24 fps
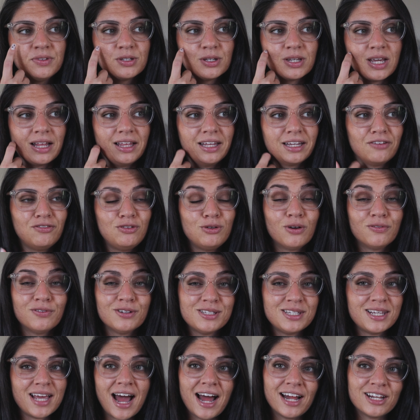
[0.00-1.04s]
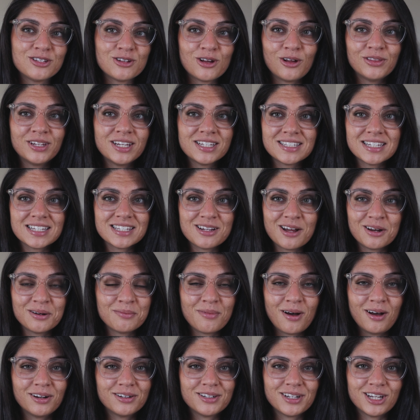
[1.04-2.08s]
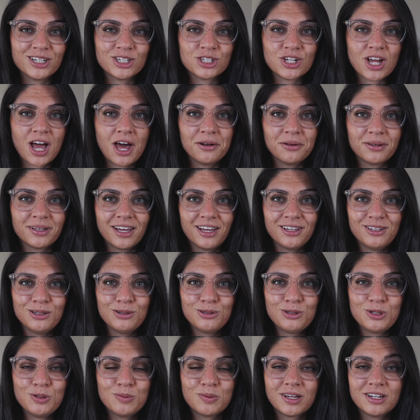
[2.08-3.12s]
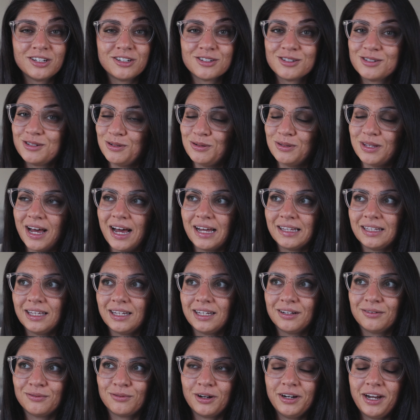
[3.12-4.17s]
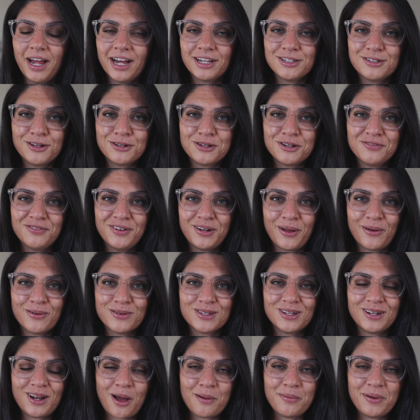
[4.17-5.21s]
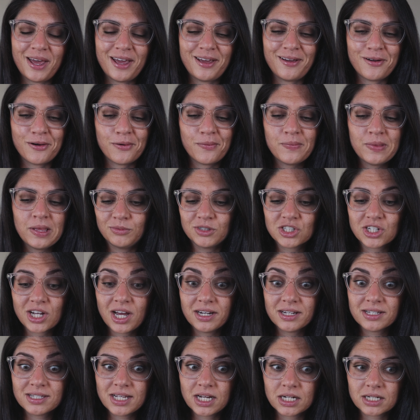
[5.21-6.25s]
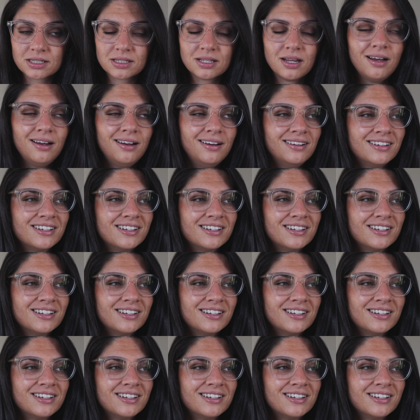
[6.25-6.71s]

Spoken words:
So yeah, like if you ever see ads on this, it's not a monetized channel yet. YouTube can just do that. They can run ads on your videos and not pay you, which kind of sucks.